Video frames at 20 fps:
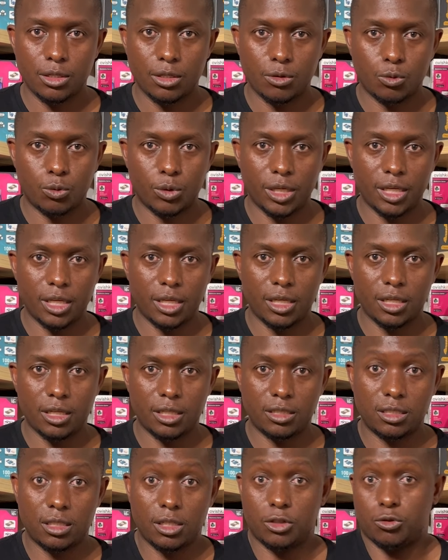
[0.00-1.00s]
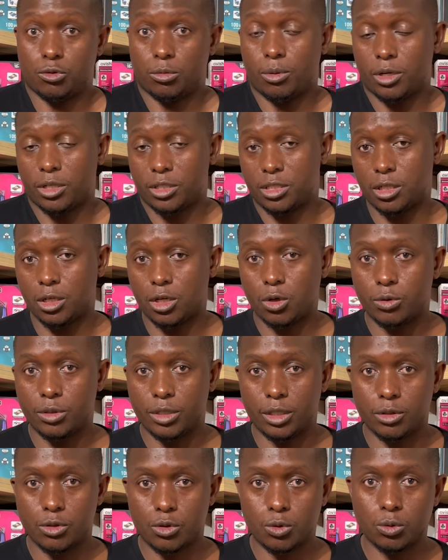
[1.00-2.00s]
We teach robotics and
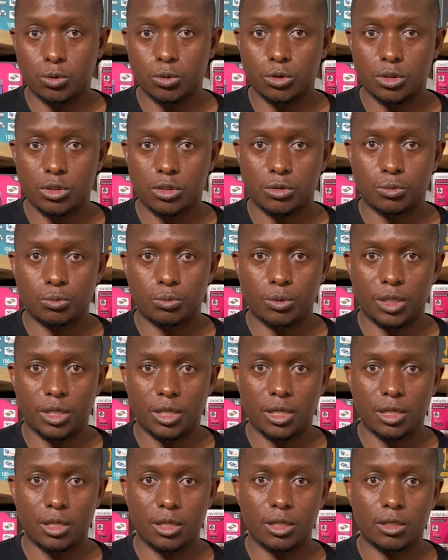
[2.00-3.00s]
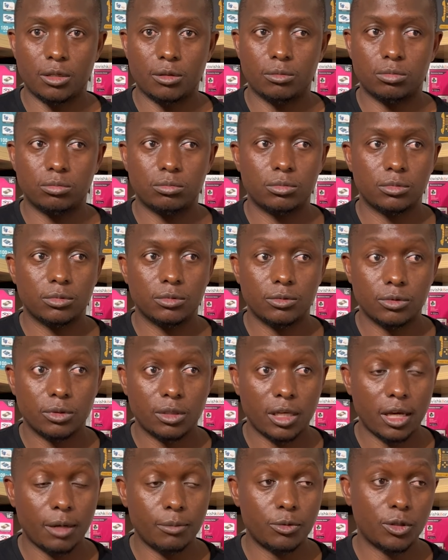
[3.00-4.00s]
coding in schools. We
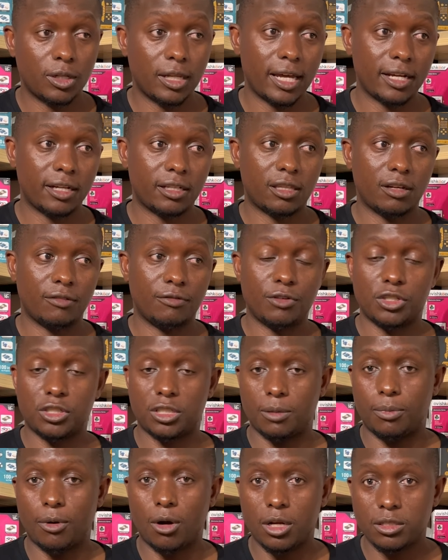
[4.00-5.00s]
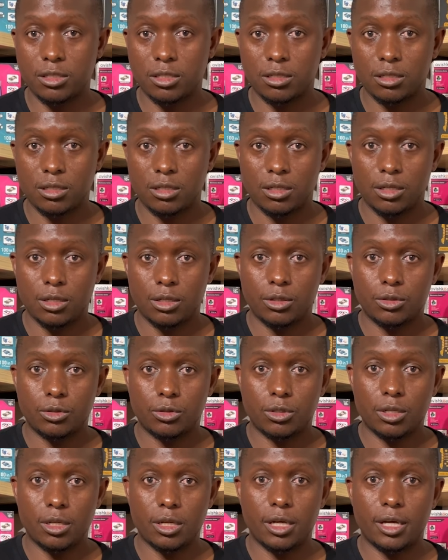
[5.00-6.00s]
came to like the Avishkaar parts
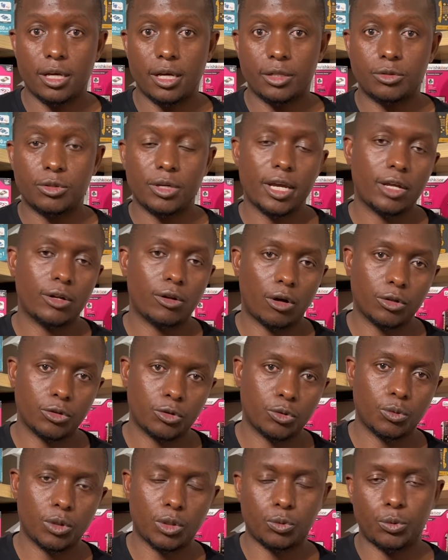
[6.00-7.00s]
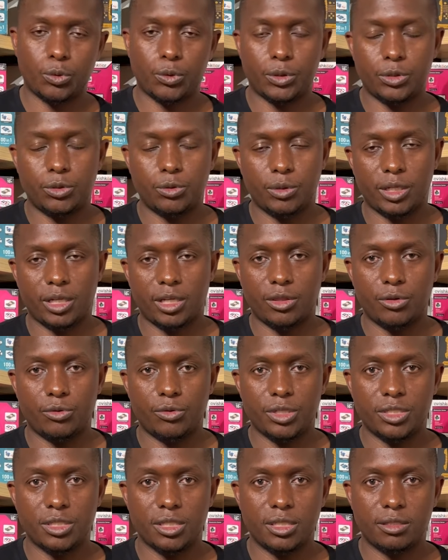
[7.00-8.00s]
to add on to what we were doing in the
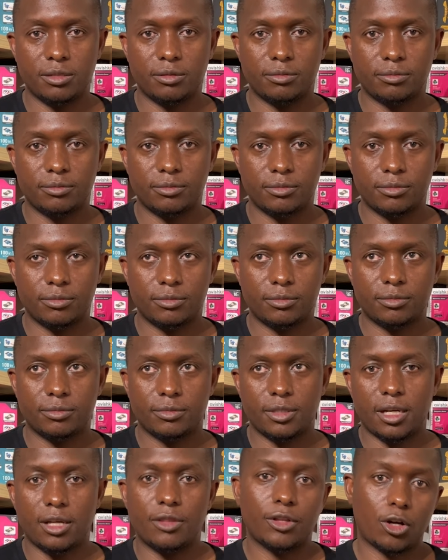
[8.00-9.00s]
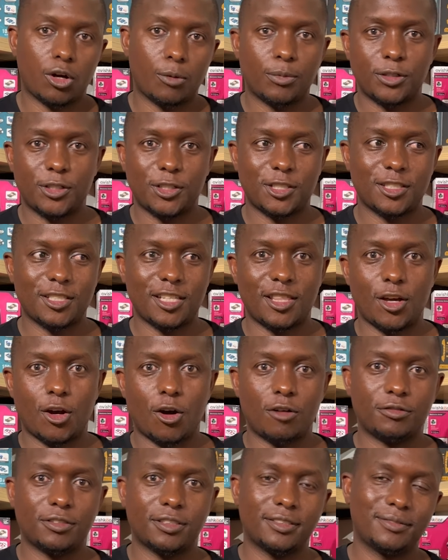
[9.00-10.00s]
region and the competitions that they
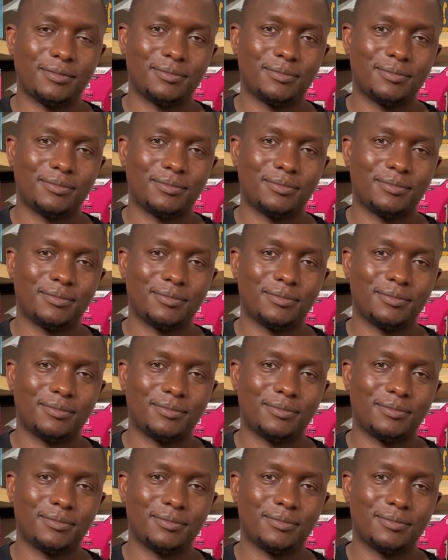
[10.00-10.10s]
offer.